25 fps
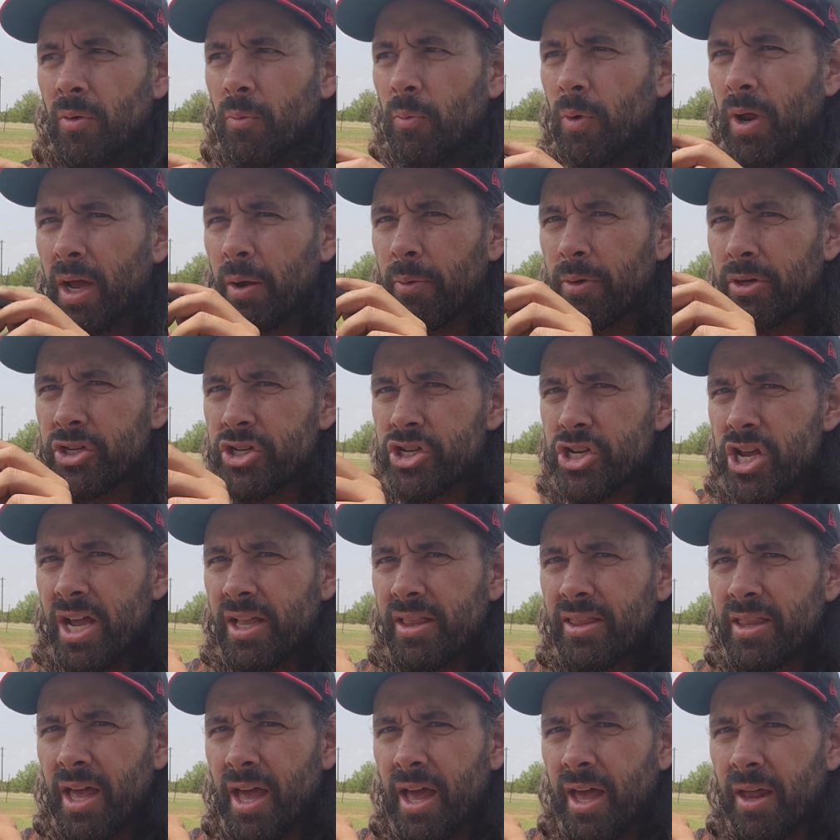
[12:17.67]
When I would
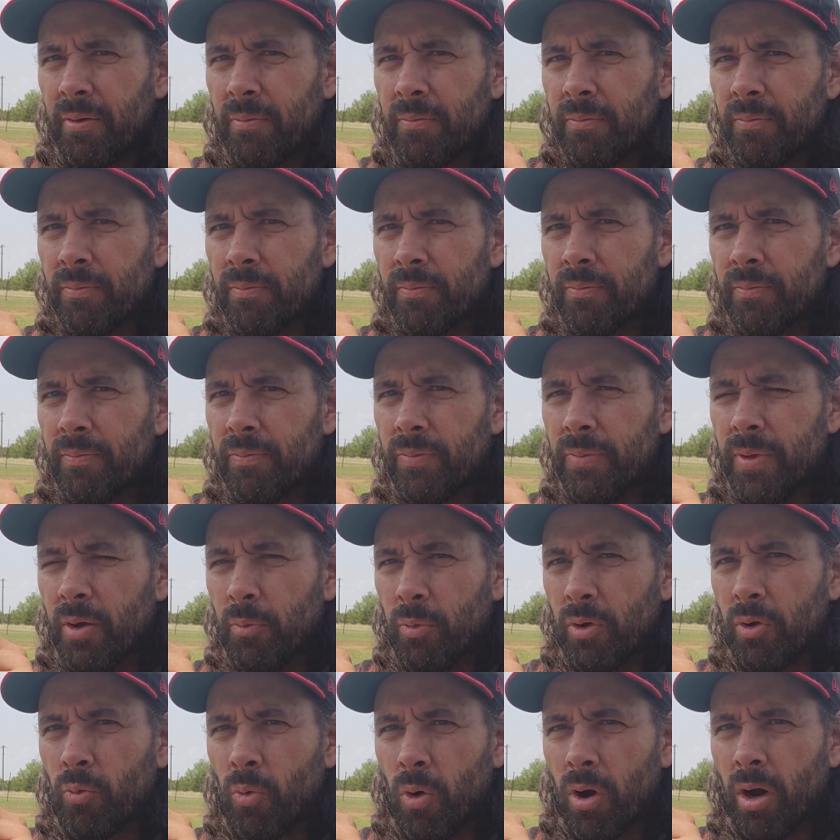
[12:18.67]
check that, it
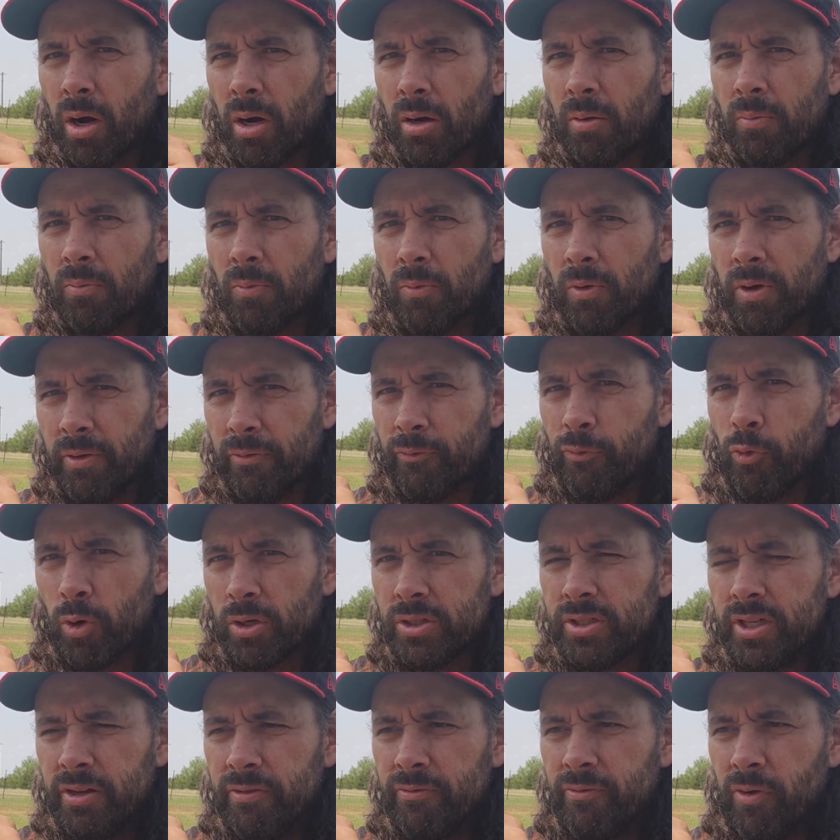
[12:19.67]
would work to
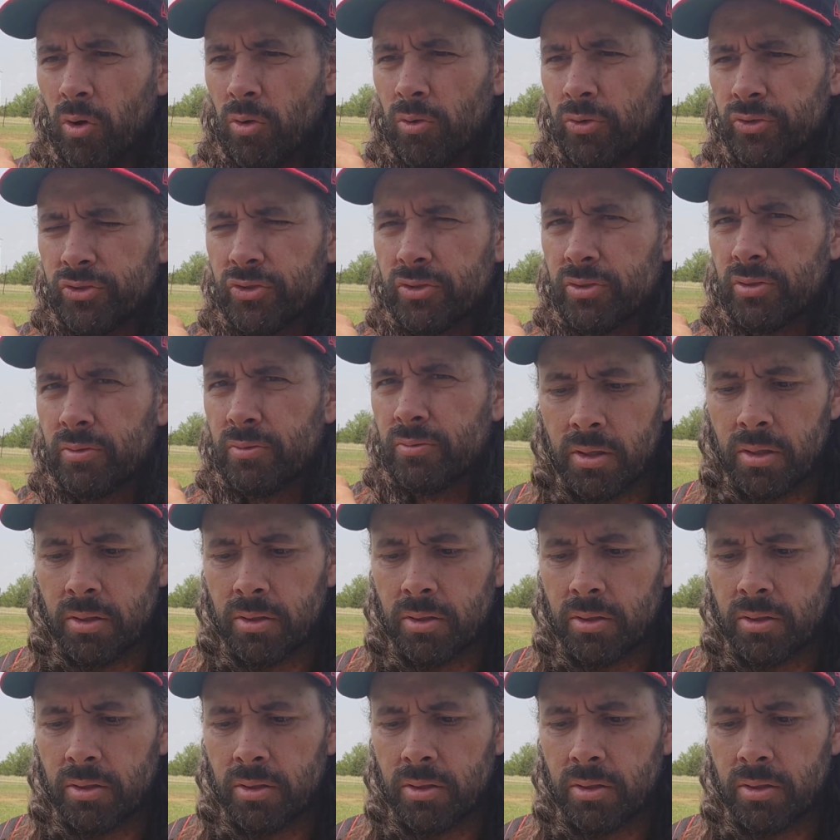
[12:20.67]
14 volts.